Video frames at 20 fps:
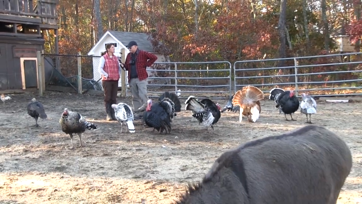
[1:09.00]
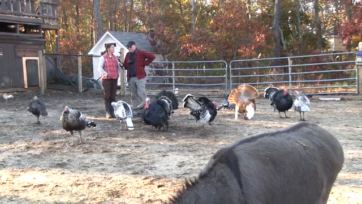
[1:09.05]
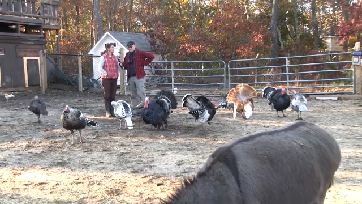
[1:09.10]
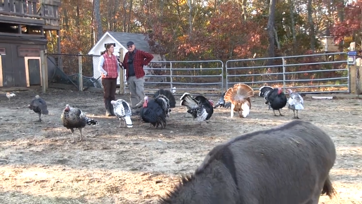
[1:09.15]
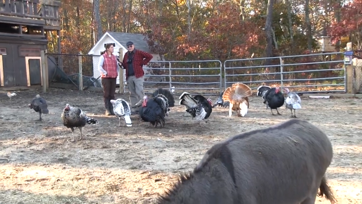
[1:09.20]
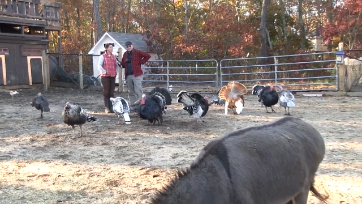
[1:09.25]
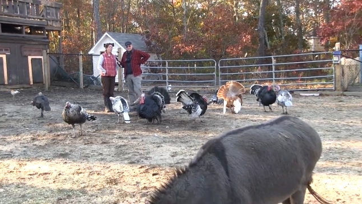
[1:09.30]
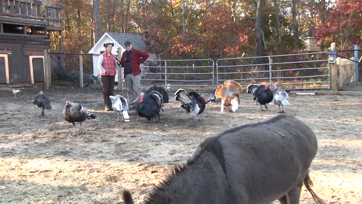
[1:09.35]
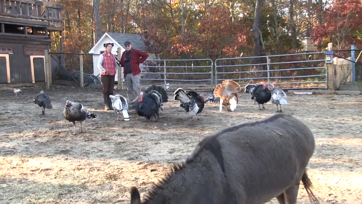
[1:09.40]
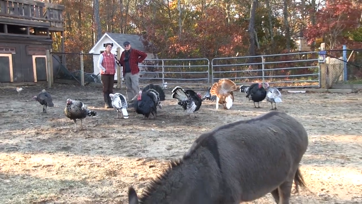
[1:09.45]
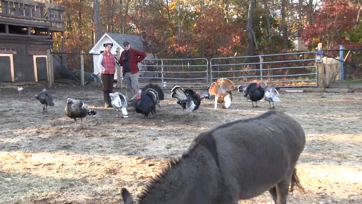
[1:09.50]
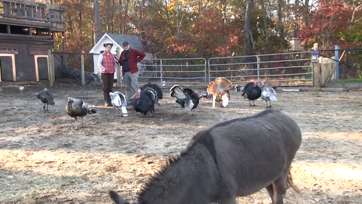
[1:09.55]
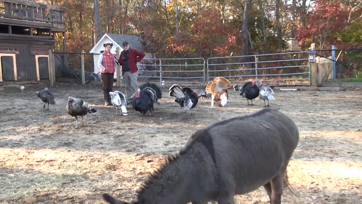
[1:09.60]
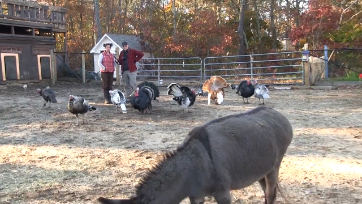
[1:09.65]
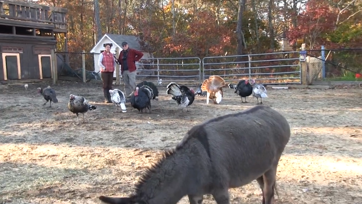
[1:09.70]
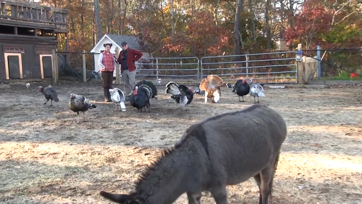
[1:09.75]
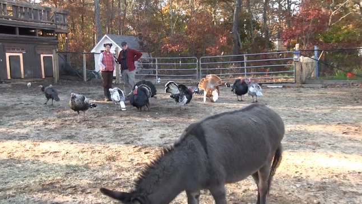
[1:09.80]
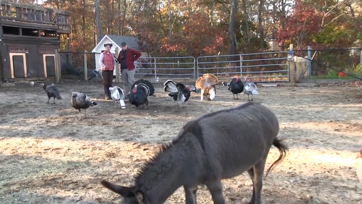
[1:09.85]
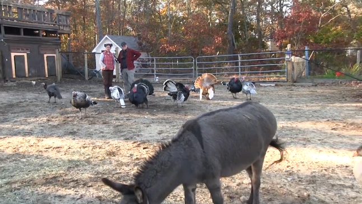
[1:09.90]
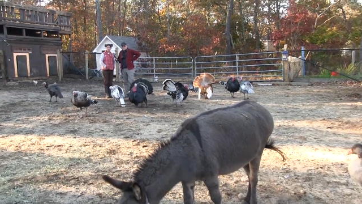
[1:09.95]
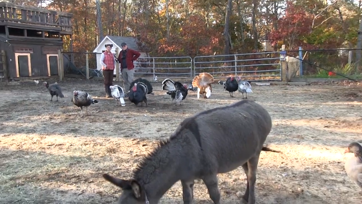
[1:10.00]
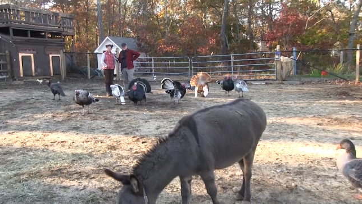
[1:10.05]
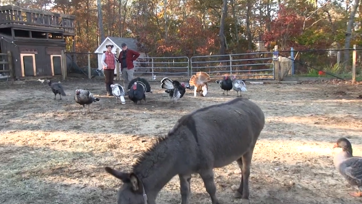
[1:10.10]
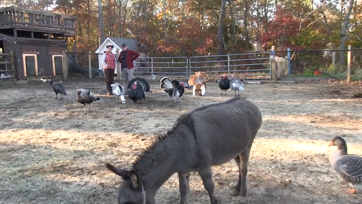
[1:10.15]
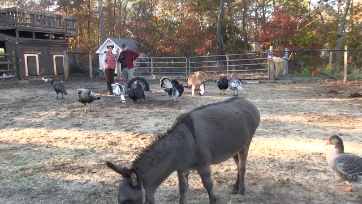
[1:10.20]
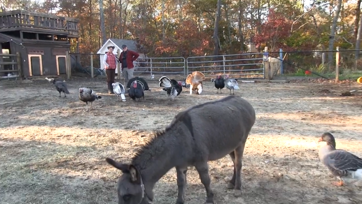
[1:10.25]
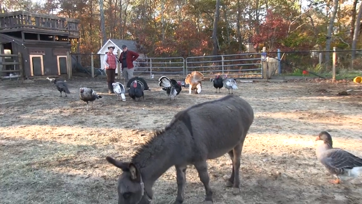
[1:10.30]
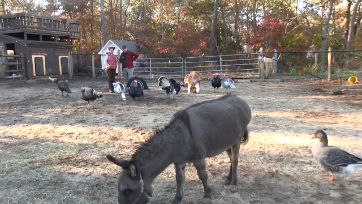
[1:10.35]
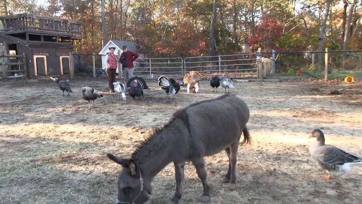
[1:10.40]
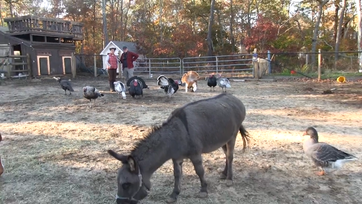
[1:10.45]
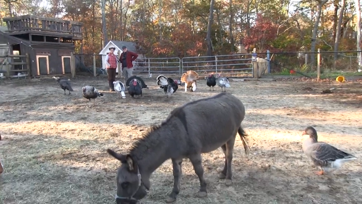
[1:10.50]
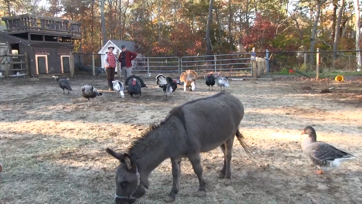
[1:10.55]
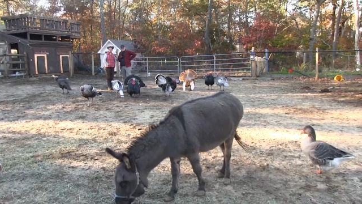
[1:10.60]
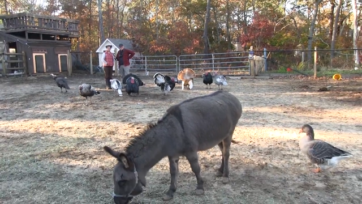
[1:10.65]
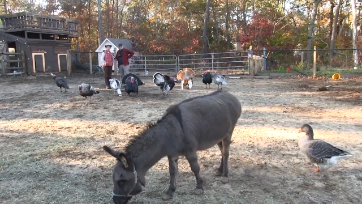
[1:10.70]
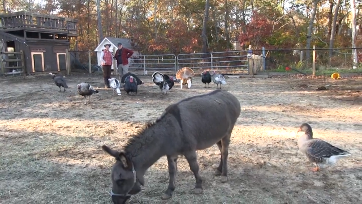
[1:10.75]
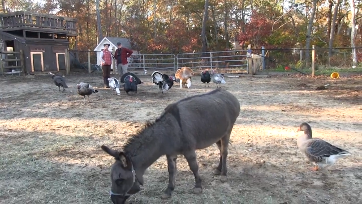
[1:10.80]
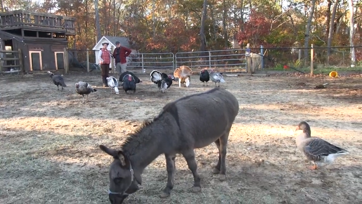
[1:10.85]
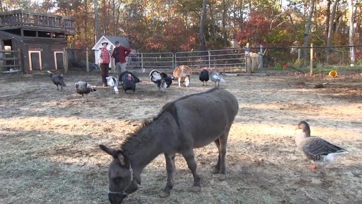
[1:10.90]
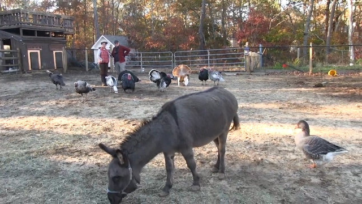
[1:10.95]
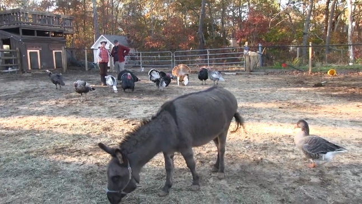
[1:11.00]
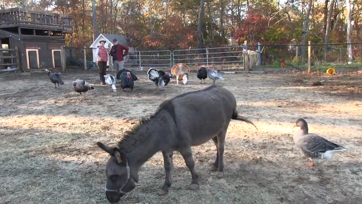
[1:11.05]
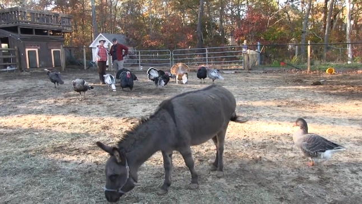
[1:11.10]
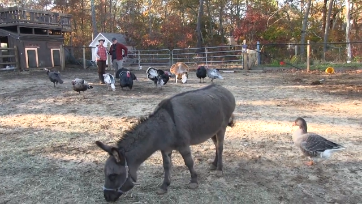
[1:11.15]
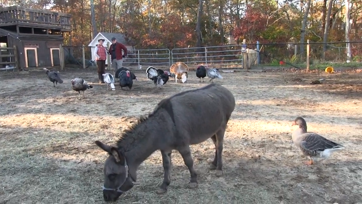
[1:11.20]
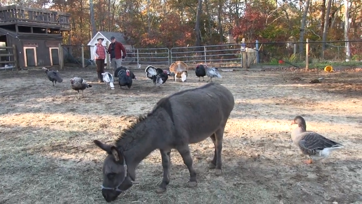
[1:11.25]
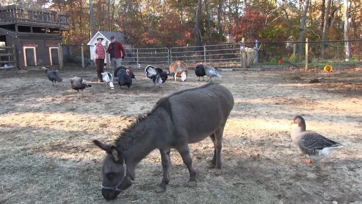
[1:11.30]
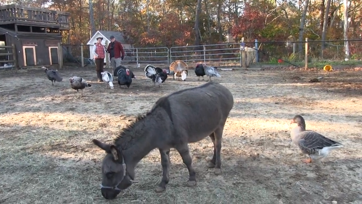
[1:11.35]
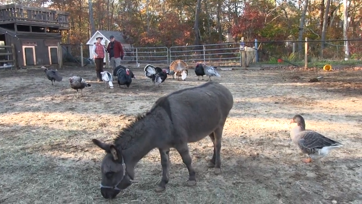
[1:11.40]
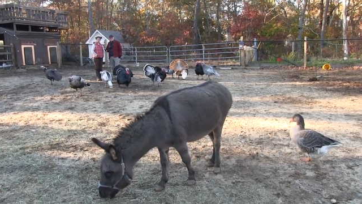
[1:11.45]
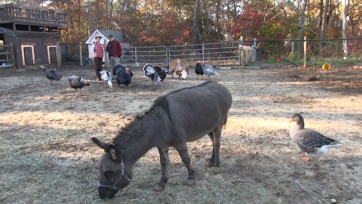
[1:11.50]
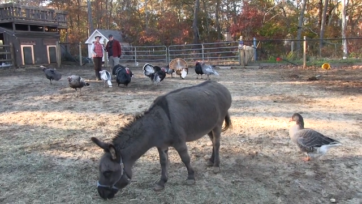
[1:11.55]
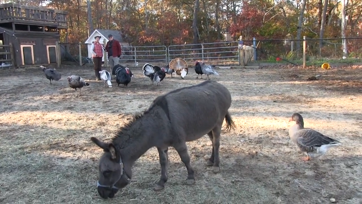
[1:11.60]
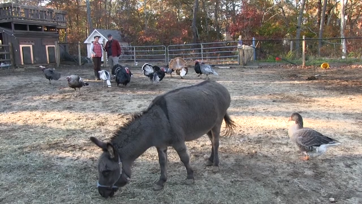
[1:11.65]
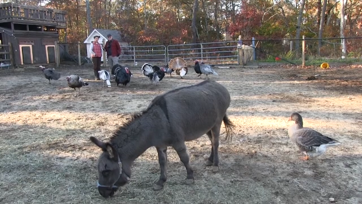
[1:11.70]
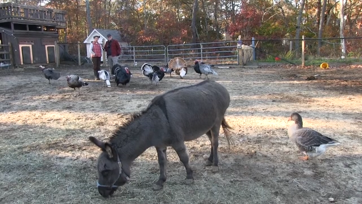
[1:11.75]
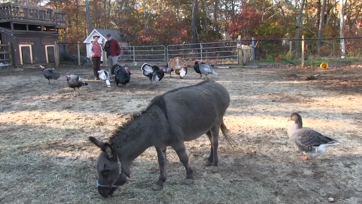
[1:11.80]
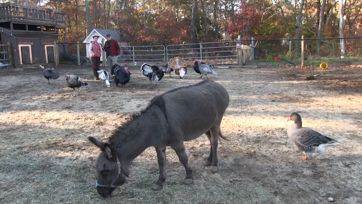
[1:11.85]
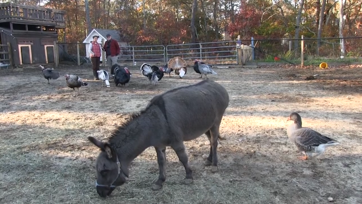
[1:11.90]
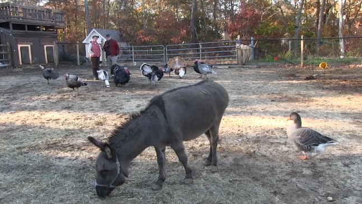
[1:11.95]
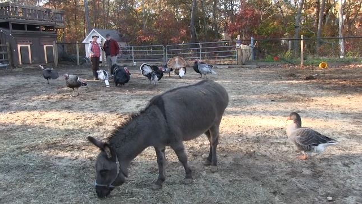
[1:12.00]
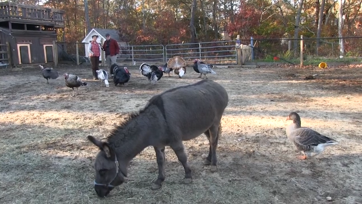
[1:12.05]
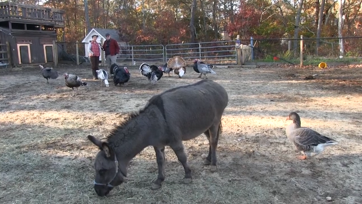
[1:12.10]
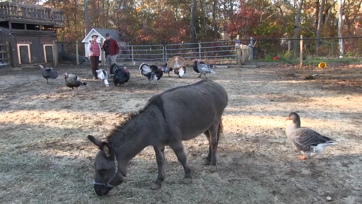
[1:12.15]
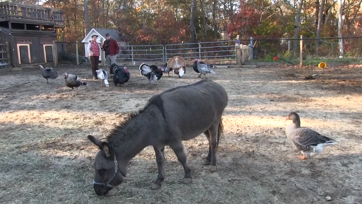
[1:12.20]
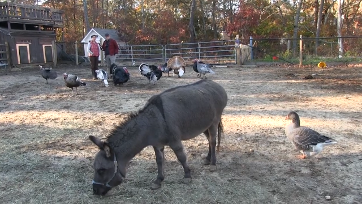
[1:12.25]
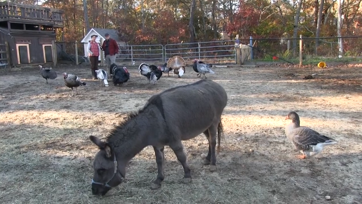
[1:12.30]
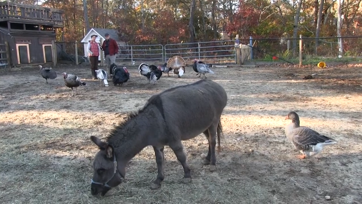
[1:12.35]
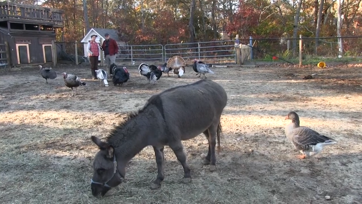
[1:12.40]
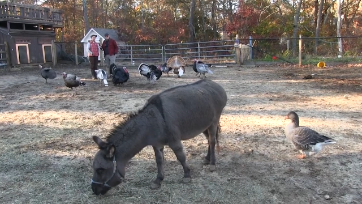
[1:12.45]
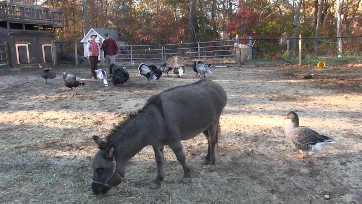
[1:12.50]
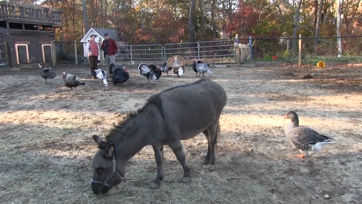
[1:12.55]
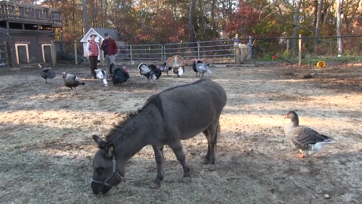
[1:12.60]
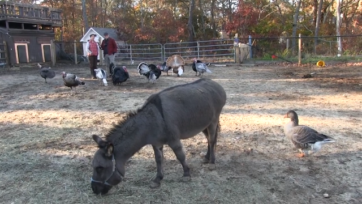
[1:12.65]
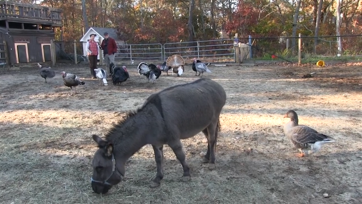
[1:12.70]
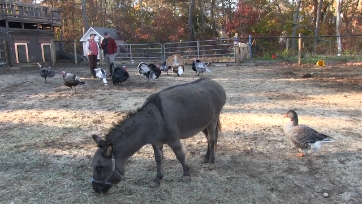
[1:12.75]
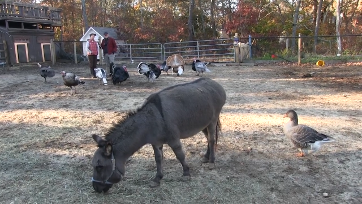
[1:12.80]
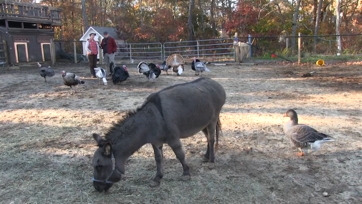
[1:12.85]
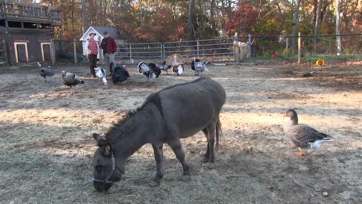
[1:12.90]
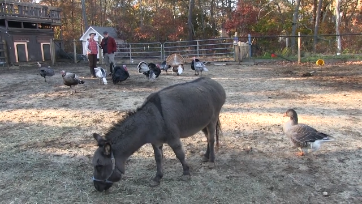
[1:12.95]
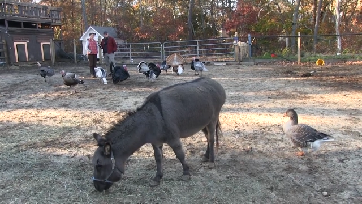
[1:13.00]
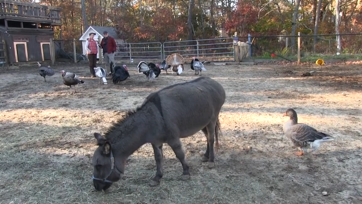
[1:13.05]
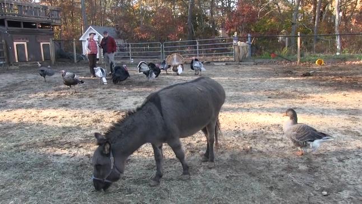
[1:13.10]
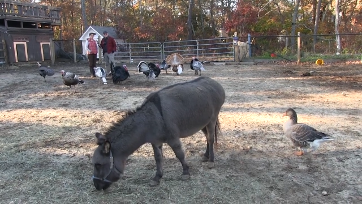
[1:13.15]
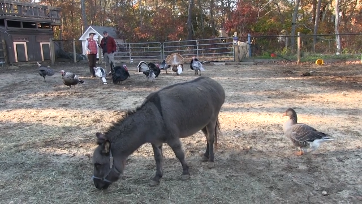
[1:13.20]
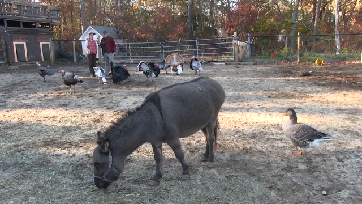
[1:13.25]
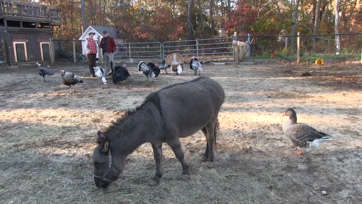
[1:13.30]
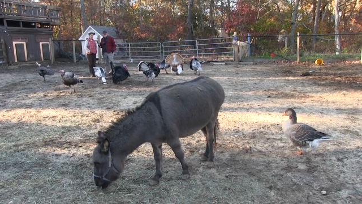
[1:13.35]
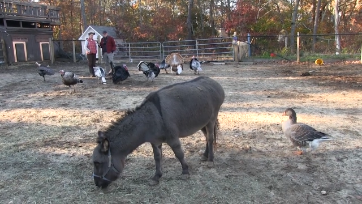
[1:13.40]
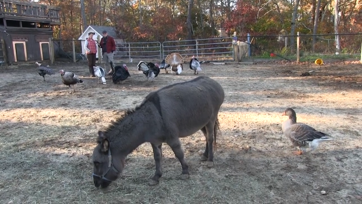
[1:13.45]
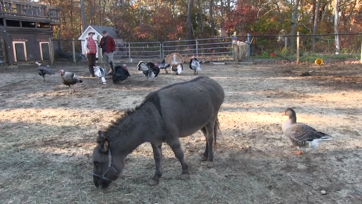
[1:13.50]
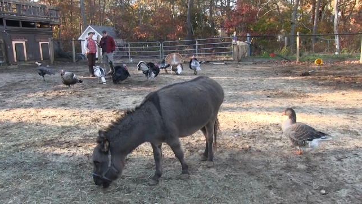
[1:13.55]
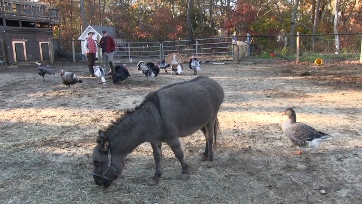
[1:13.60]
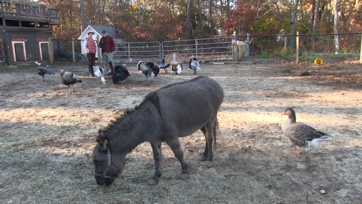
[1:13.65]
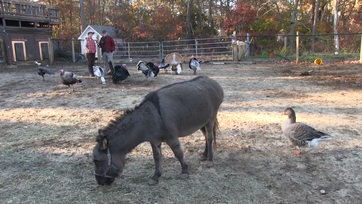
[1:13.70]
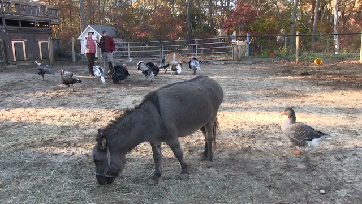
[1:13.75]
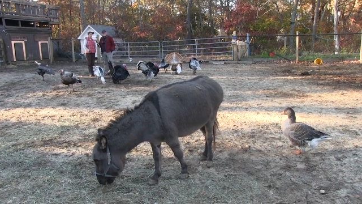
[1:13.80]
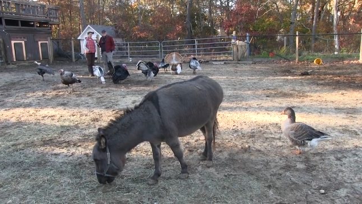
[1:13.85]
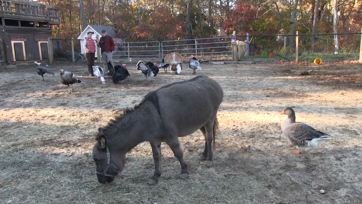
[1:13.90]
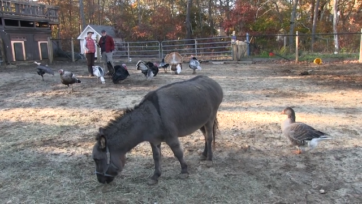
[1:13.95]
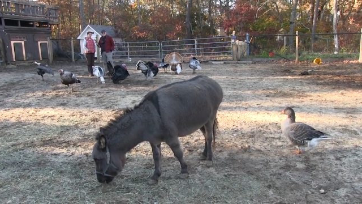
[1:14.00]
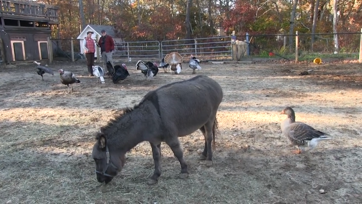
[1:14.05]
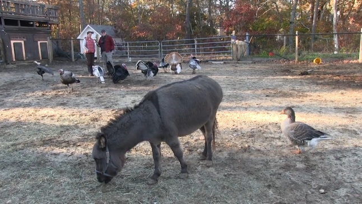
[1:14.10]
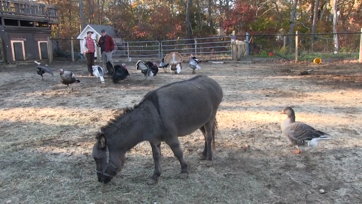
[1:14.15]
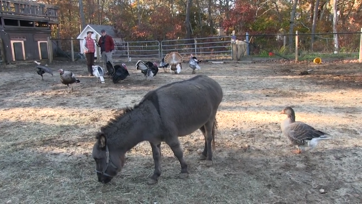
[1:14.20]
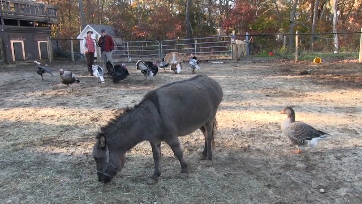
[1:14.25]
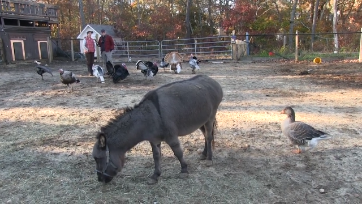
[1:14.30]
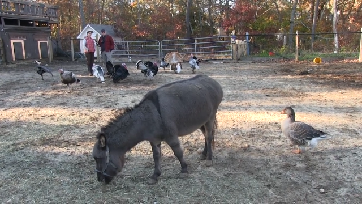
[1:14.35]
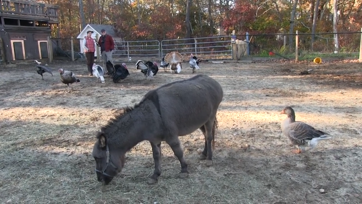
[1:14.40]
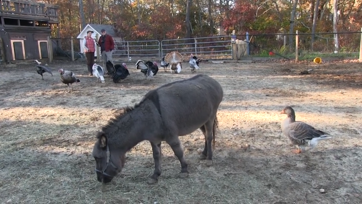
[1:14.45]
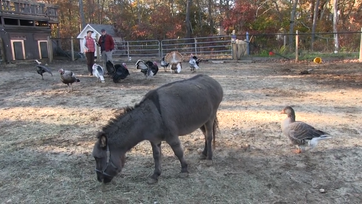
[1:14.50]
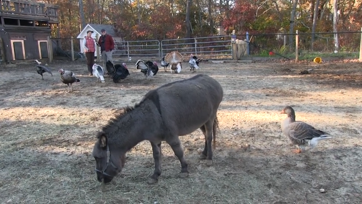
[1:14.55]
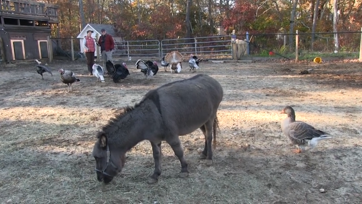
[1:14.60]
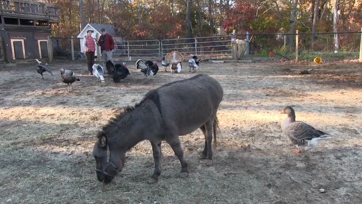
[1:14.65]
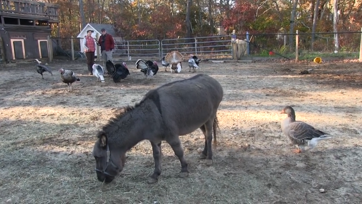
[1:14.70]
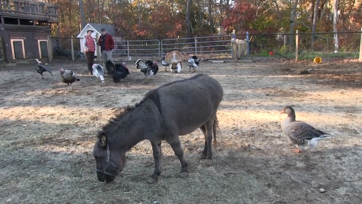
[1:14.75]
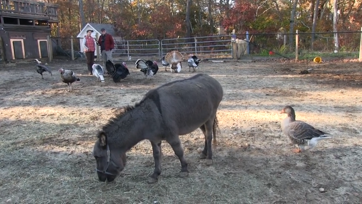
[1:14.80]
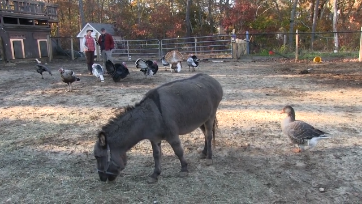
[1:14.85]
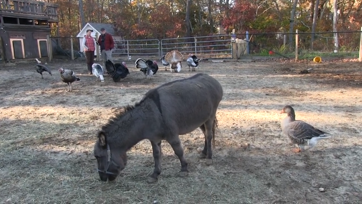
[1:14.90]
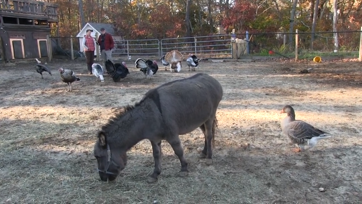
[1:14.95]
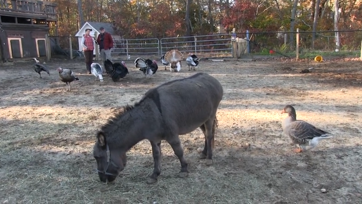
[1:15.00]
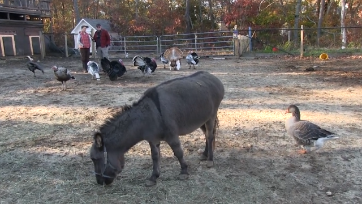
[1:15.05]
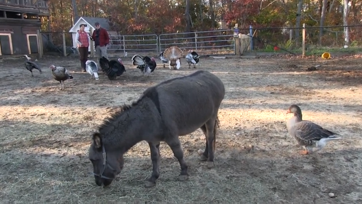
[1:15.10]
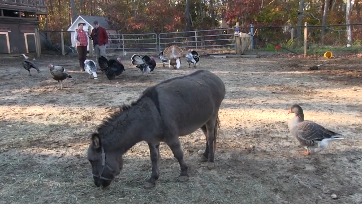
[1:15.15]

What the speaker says: (no speaker visible)